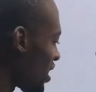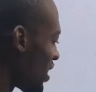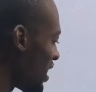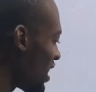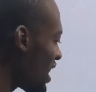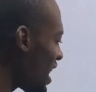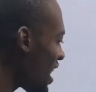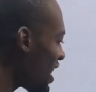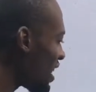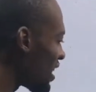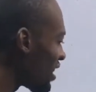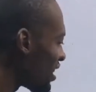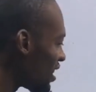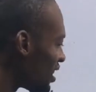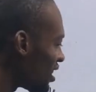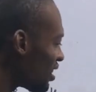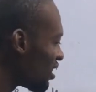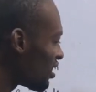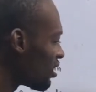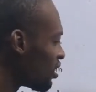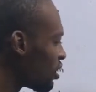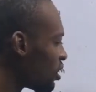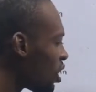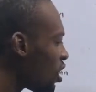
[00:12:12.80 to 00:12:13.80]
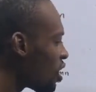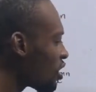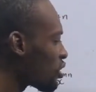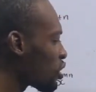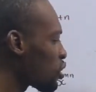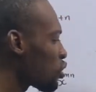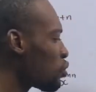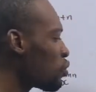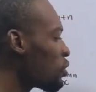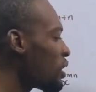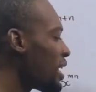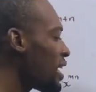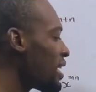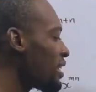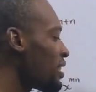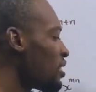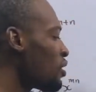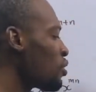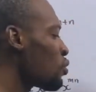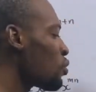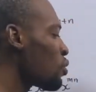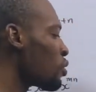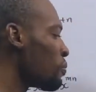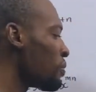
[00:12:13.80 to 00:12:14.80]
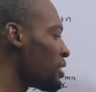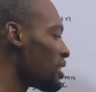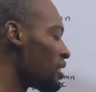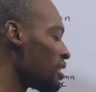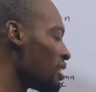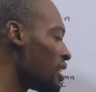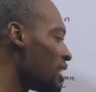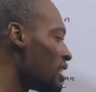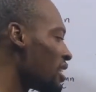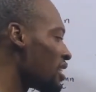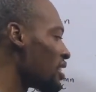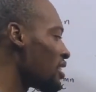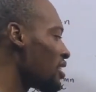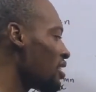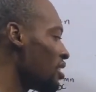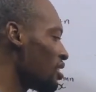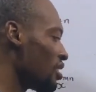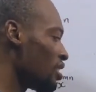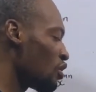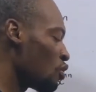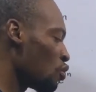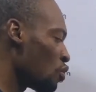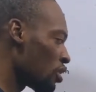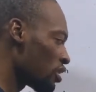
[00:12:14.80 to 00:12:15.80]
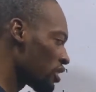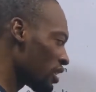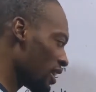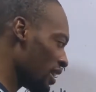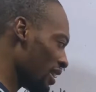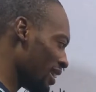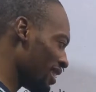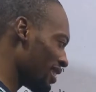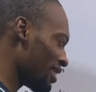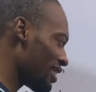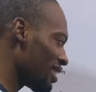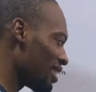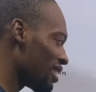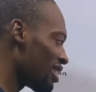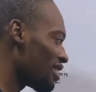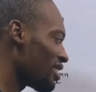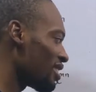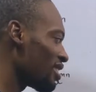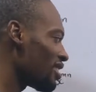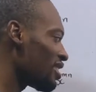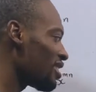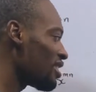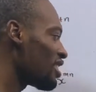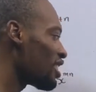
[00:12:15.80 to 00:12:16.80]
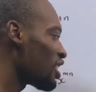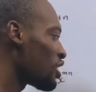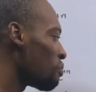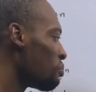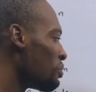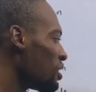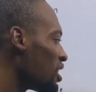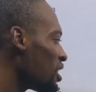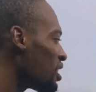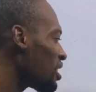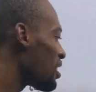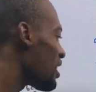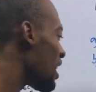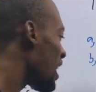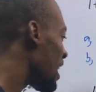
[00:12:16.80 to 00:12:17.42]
Here, log 280 to base 10 is equals s. It means